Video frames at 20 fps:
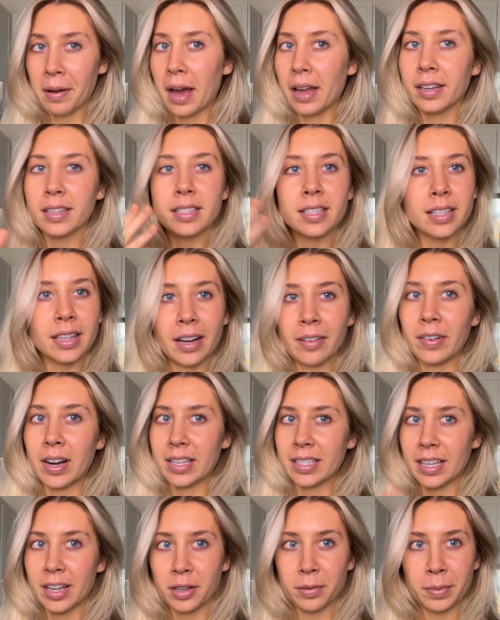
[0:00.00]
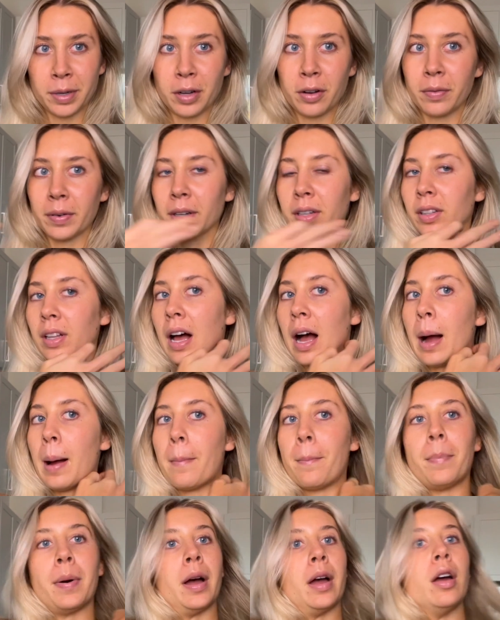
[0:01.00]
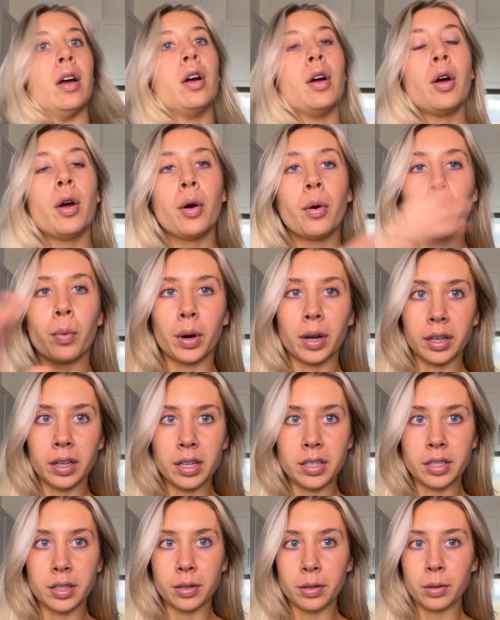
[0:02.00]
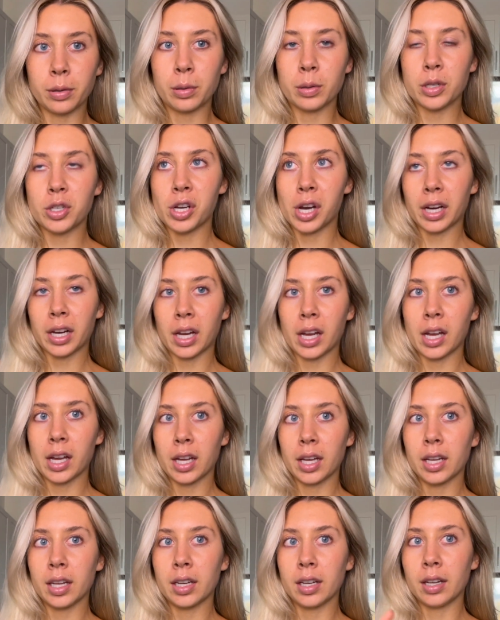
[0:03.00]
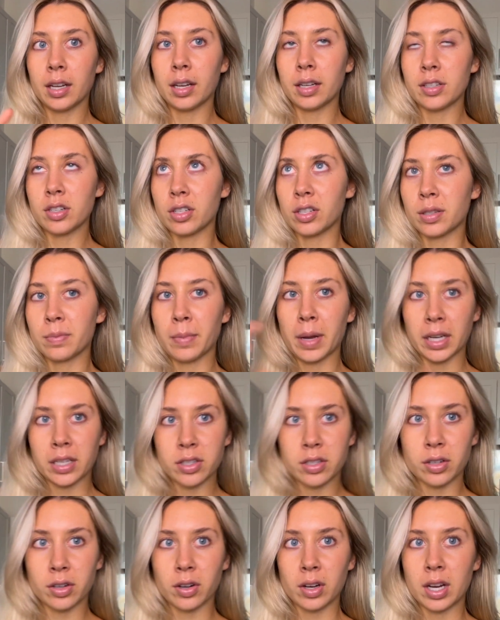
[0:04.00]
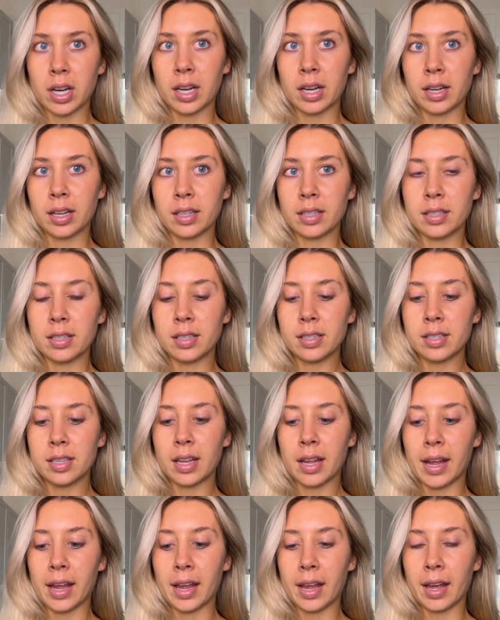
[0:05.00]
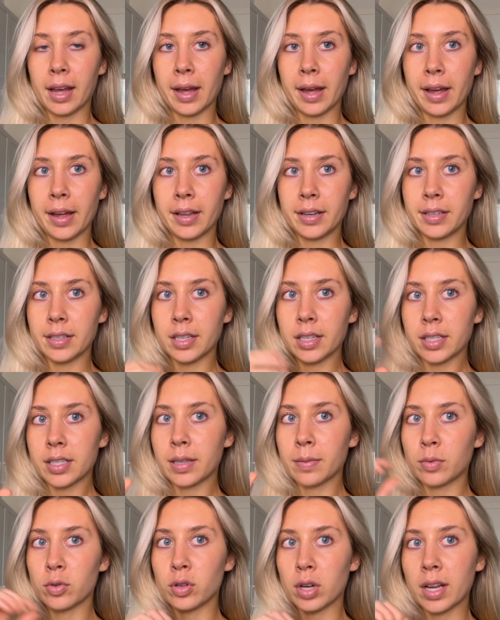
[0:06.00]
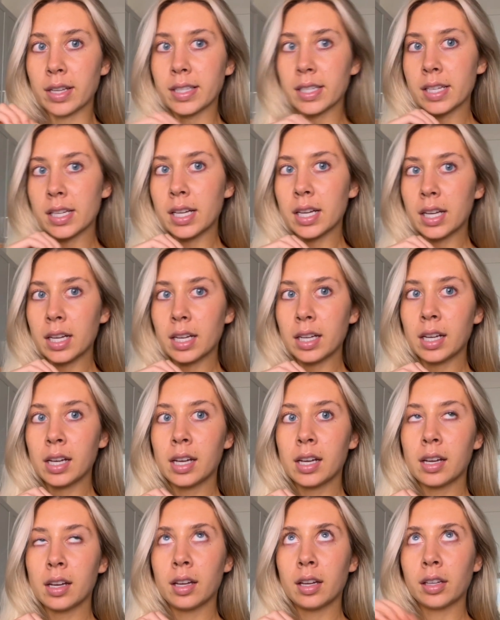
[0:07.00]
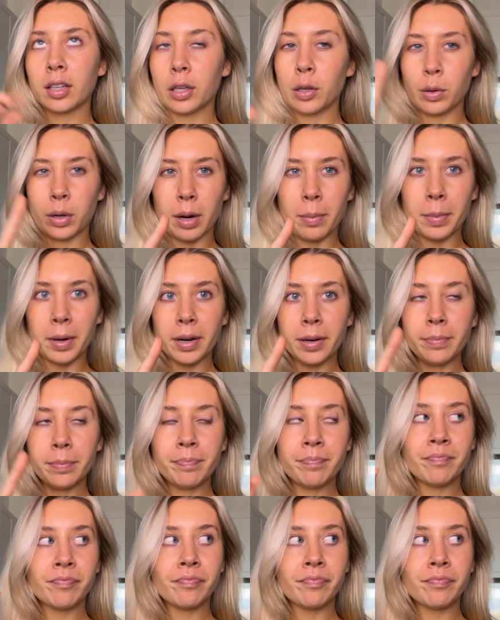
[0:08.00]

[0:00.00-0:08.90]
Honestly, that rice held me over a lot, but we're gonna do chicken, just mixed greens and some dressing. cucumber,